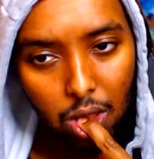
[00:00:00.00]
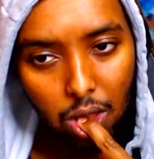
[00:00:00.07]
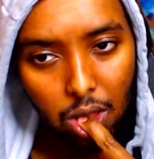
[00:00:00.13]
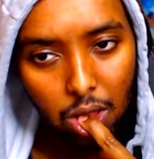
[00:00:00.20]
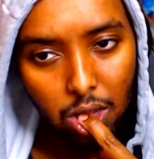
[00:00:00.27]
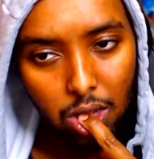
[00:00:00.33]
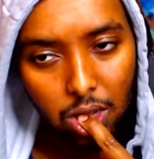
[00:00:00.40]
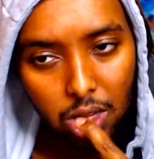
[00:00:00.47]

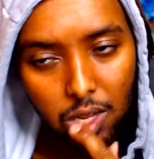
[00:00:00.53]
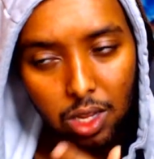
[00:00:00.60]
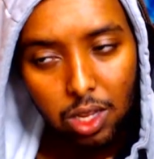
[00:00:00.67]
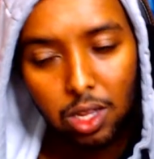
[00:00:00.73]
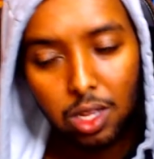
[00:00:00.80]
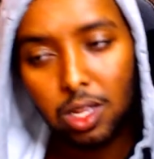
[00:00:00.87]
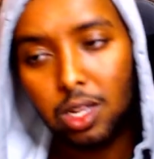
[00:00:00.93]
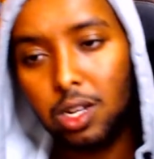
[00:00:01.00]
seen?
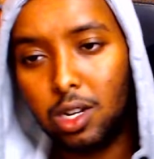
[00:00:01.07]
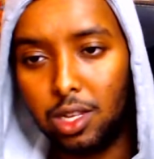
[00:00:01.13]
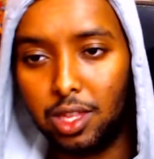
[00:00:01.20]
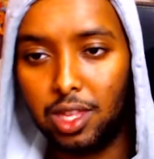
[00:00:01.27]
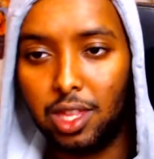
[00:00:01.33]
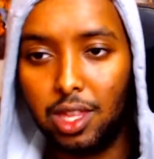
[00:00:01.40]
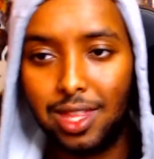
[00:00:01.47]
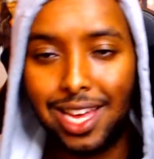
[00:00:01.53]

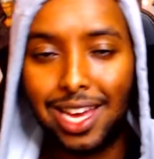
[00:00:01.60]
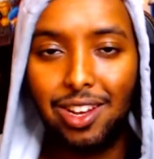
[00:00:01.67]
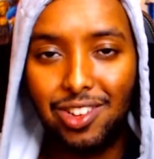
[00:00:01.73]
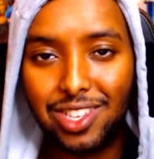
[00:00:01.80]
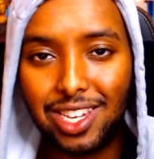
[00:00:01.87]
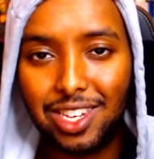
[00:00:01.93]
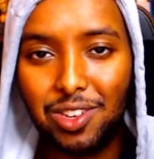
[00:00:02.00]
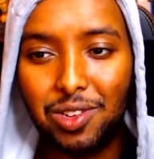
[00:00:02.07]
That looks
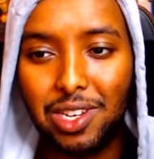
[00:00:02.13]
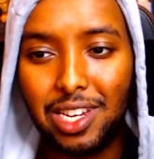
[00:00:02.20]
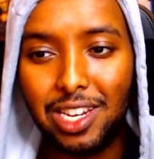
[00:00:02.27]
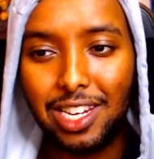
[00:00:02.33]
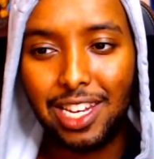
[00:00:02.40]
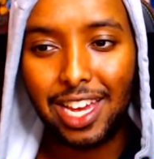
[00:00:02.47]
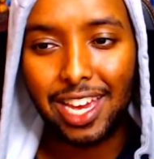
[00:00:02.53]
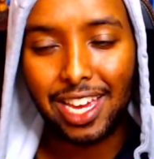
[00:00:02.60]
like you
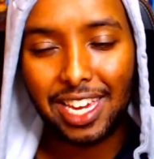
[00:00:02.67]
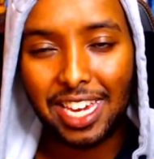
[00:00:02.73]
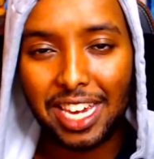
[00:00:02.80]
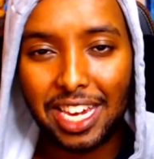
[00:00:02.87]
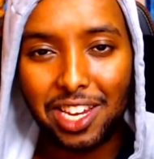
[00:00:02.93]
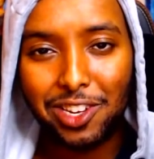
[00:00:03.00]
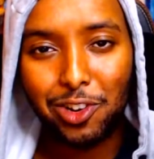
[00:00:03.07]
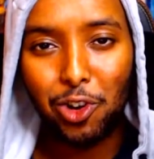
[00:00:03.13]
need a
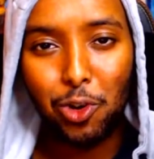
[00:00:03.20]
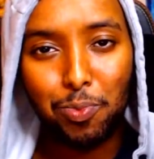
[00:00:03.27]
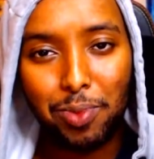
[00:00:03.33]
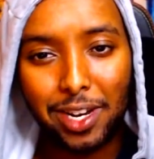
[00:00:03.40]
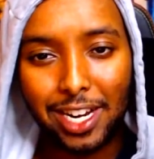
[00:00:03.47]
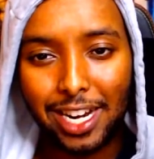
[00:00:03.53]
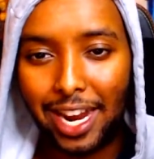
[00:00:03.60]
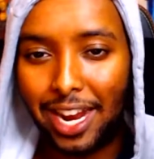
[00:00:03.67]
key to
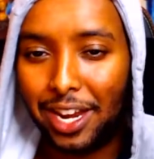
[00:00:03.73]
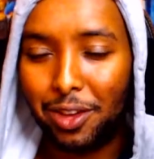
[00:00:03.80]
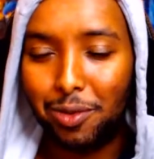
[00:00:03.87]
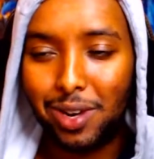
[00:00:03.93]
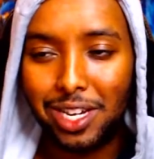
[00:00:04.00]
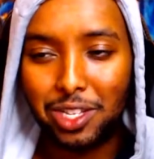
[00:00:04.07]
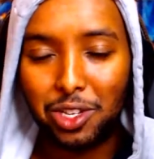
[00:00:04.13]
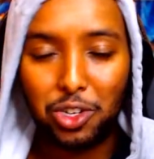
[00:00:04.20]
open it
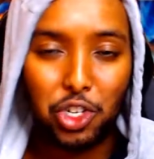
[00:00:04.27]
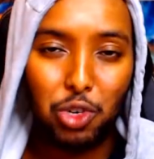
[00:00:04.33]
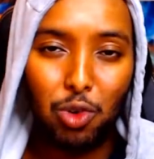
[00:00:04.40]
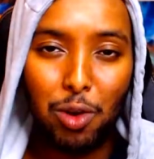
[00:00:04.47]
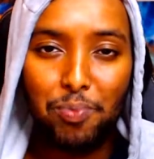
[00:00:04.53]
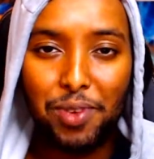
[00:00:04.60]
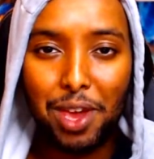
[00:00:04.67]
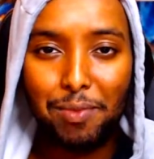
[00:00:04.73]
anyway, so she
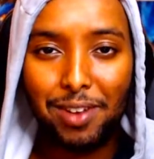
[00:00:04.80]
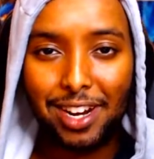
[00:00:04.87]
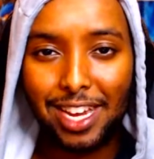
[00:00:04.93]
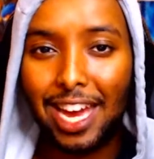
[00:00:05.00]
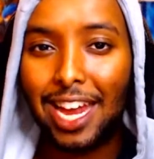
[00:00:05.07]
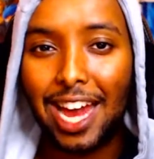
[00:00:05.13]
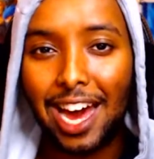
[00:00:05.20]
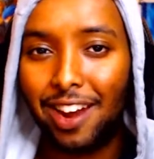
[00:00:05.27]
won't be able to
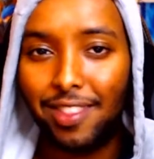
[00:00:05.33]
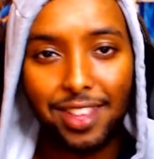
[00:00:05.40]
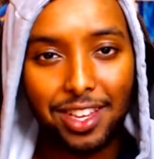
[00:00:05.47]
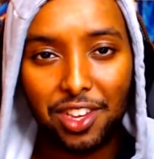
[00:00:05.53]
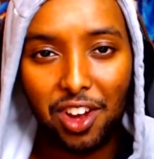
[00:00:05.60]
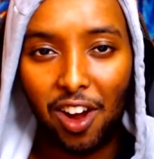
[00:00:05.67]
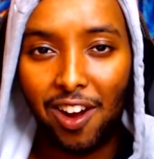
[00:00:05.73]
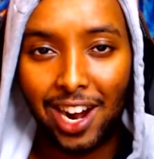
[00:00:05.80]
get out of this
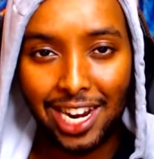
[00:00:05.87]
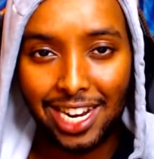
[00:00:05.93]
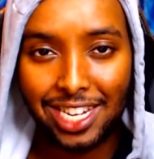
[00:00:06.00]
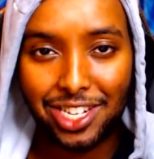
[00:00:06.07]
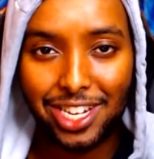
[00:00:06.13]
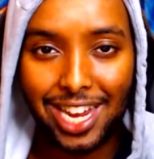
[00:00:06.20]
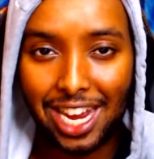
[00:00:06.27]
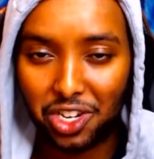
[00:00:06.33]
car
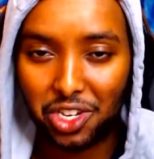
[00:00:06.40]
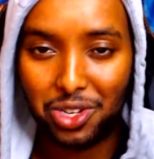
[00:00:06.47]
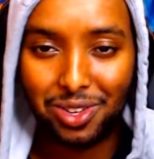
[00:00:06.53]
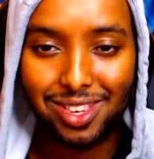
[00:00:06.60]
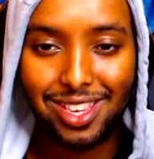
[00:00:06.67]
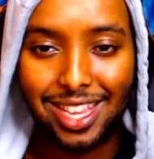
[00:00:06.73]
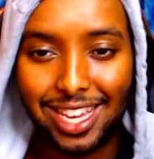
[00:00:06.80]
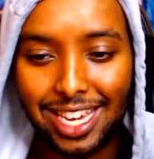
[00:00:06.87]
unless she actually uses
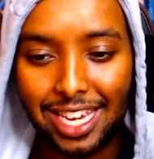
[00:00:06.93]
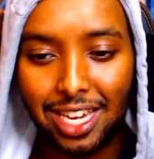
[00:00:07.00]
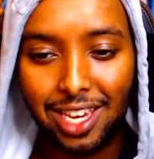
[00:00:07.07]
well, the key.